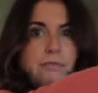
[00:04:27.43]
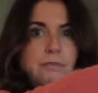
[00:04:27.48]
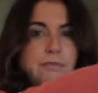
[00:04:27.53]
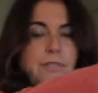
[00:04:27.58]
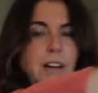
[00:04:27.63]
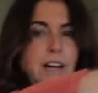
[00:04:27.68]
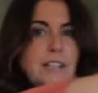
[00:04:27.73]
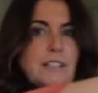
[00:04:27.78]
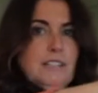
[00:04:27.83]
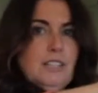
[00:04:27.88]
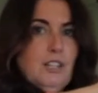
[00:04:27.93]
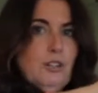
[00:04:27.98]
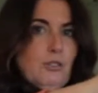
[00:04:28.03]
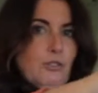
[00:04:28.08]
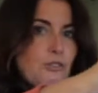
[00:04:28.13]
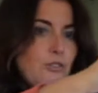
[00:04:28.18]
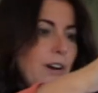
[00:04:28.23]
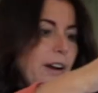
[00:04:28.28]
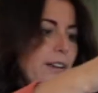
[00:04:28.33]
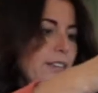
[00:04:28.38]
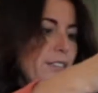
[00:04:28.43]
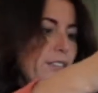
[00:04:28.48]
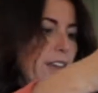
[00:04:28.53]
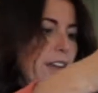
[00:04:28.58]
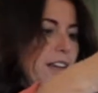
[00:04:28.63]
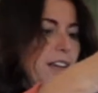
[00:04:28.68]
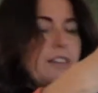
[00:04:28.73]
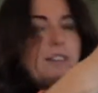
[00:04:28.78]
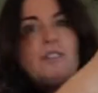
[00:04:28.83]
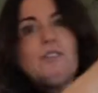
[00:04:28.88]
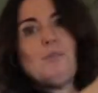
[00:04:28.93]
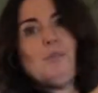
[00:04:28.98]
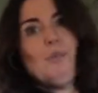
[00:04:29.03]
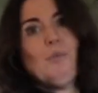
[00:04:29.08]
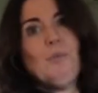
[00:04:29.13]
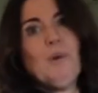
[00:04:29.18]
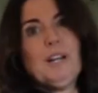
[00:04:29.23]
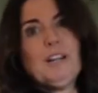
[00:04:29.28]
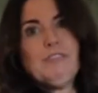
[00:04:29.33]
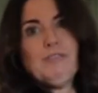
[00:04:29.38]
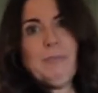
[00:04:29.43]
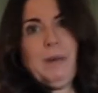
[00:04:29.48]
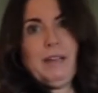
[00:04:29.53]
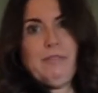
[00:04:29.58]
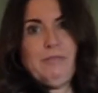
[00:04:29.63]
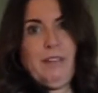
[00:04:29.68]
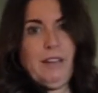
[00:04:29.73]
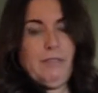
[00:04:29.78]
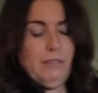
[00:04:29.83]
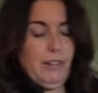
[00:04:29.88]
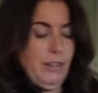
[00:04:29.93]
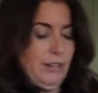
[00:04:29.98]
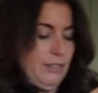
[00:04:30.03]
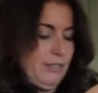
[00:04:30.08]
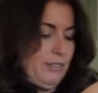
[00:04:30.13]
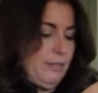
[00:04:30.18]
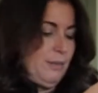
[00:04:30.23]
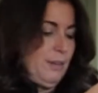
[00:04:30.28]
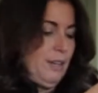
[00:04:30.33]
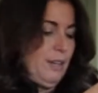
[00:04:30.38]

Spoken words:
fun little dress that is one of my favorites.